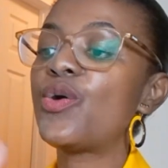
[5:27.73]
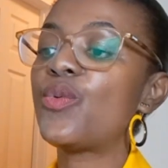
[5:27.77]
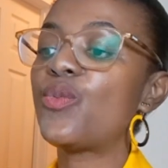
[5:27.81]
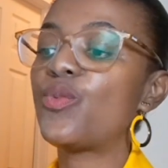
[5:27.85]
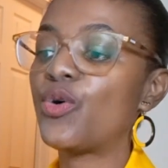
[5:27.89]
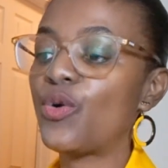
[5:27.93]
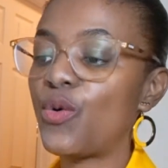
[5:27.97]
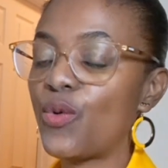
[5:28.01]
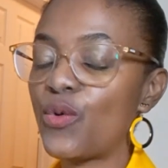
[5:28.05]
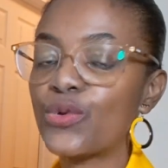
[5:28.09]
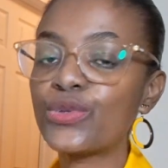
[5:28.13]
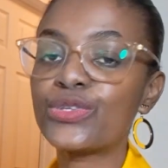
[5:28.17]

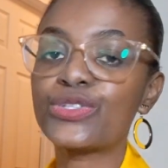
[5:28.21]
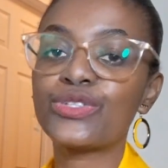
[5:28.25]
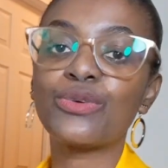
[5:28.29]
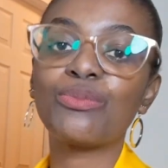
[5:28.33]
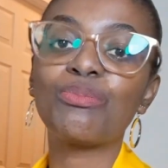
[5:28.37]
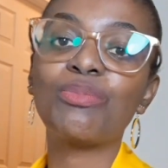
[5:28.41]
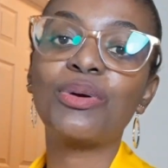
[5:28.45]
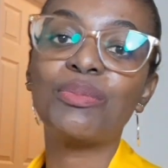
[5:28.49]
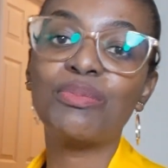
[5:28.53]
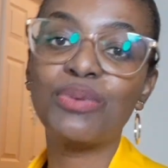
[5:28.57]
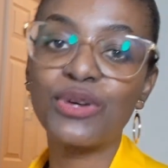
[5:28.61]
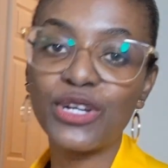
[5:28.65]
will also
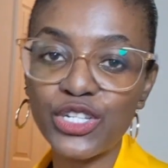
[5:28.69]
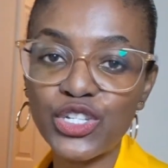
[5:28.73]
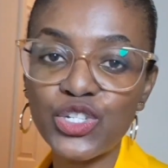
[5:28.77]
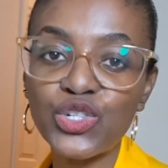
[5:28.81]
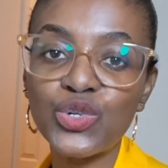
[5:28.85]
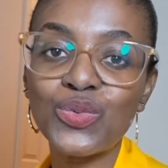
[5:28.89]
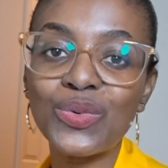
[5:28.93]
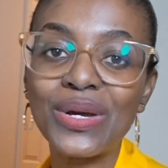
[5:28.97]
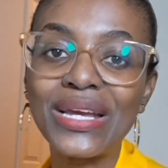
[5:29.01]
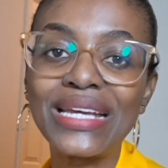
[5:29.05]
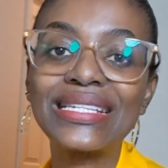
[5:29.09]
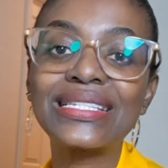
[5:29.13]

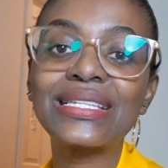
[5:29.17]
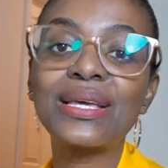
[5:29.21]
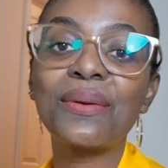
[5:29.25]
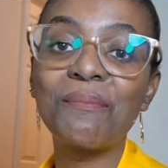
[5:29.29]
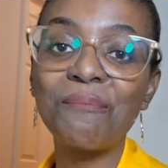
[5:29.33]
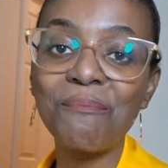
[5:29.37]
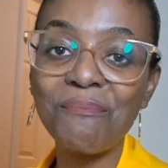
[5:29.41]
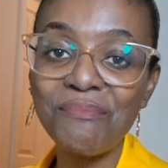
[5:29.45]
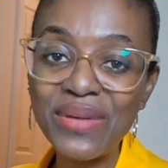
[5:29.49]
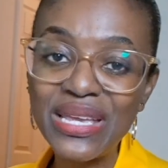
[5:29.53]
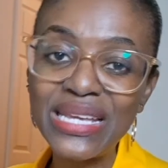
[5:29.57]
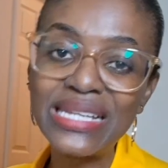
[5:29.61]
perpetuate
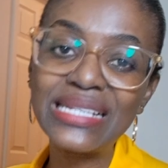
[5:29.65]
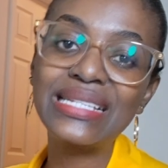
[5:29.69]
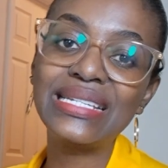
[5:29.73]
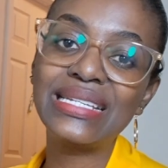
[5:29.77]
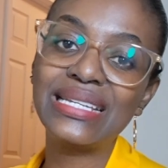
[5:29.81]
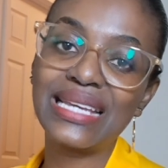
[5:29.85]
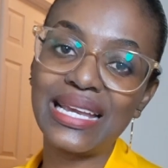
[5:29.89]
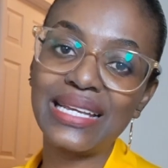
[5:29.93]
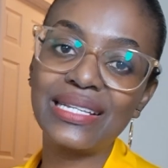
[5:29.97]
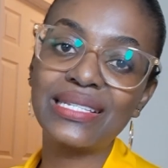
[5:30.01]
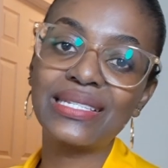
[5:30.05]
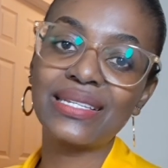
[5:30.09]

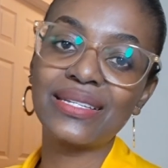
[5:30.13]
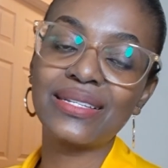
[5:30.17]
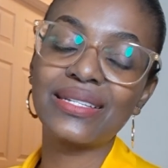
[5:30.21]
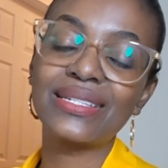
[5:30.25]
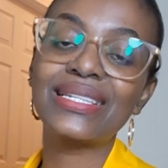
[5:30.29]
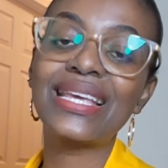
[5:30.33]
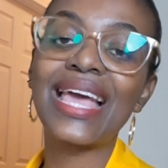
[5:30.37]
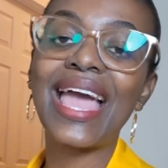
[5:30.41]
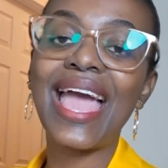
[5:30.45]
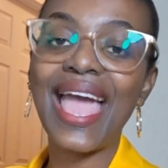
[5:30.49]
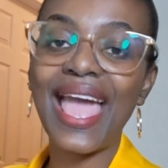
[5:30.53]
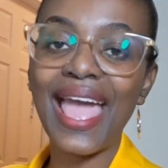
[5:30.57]

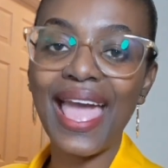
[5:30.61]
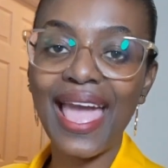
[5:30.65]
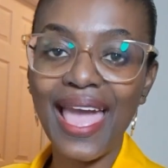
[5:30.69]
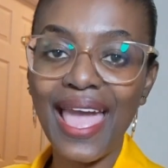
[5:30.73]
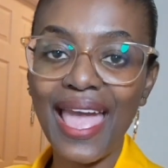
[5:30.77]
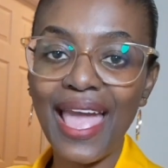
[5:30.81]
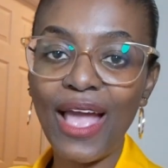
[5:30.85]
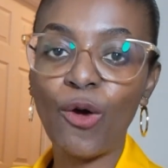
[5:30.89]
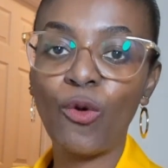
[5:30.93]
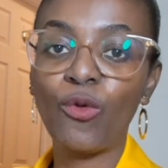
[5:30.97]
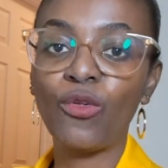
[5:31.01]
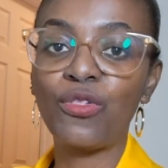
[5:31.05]
mediated
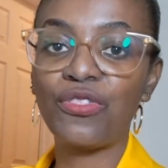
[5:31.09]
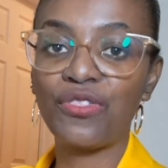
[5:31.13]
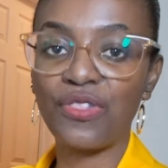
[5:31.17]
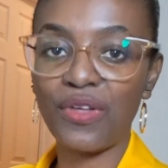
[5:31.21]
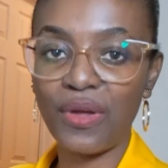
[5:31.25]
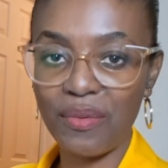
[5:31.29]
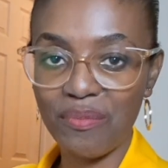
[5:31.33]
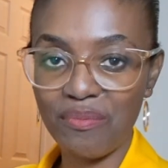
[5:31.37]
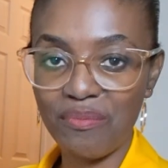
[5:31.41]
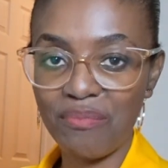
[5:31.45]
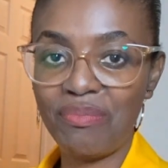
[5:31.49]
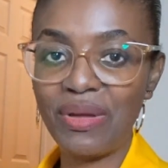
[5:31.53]

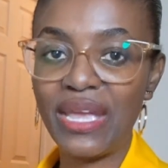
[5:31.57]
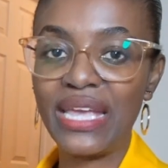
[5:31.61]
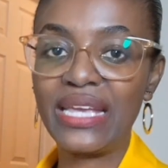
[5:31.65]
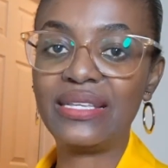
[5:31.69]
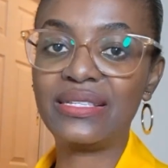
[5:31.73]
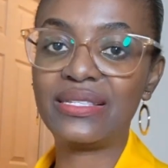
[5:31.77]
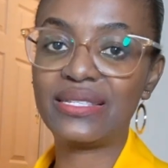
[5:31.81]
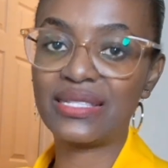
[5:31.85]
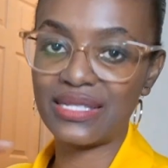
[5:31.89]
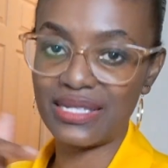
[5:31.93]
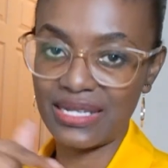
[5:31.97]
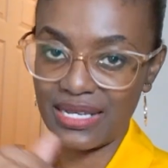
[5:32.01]

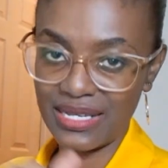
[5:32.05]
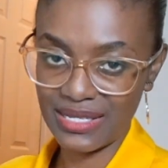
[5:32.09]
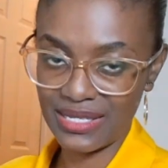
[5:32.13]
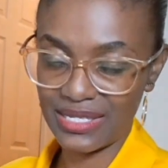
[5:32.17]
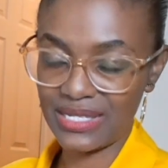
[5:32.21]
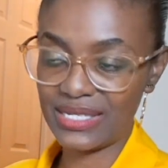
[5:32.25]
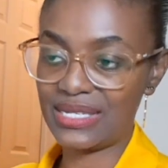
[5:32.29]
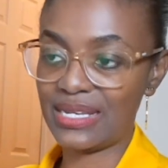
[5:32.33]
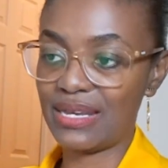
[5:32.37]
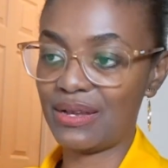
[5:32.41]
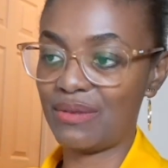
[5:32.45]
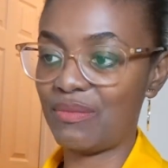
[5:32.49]
health-based
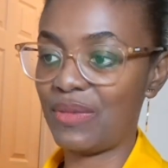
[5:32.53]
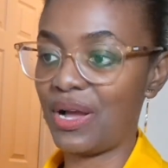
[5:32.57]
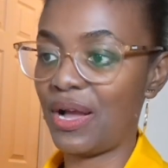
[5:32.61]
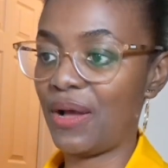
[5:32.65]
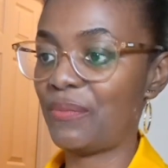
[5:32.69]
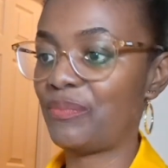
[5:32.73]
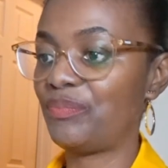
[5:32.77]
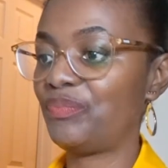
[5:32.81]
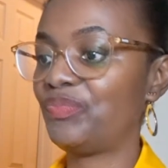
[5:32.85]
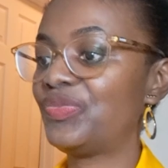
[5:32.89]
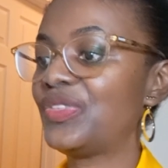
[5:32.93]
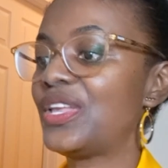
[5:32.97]

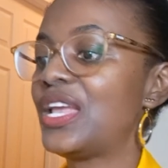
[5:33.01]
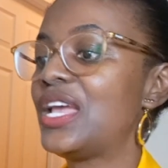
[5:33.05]
stigma.